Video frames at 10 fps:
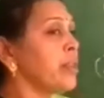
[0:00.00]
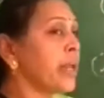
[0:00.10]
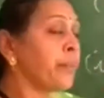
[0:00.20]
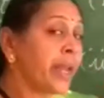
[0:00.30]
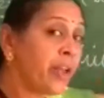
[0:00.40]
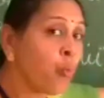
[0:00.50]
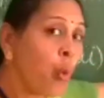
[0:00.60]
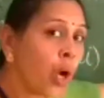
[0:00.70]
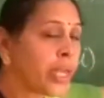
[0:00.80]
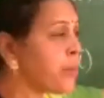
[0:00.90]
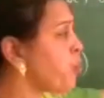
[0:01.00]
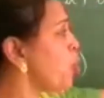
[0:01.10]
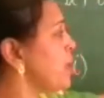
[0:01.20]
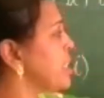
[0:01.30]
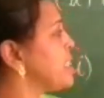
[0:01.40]
Then many
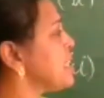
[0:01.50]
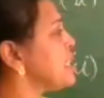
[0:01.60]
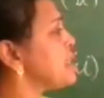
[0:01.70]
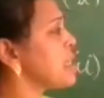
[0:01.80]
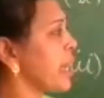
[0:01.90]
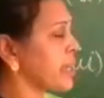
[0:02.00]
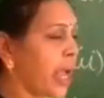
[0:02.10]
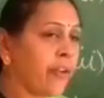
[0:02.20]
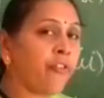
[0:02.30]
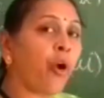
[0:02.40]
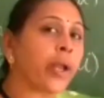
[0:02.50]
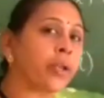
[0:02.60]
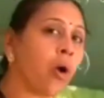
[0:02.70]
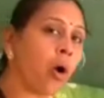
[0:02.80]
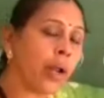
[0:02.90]
waterborne diseases like
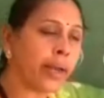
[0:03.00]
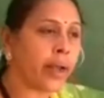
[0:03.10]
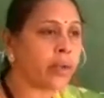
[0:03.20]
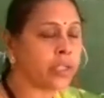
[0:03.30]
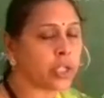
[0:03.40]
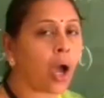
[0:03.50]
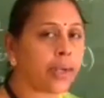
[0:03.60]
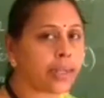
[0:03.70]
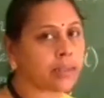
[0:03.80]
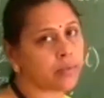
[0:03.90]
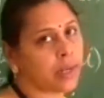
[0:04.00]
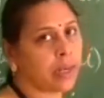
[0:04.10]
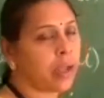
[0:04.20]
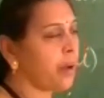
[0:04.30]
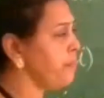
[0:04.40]
typhoid, cholera, jaundice
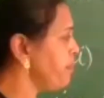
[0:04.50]
will come.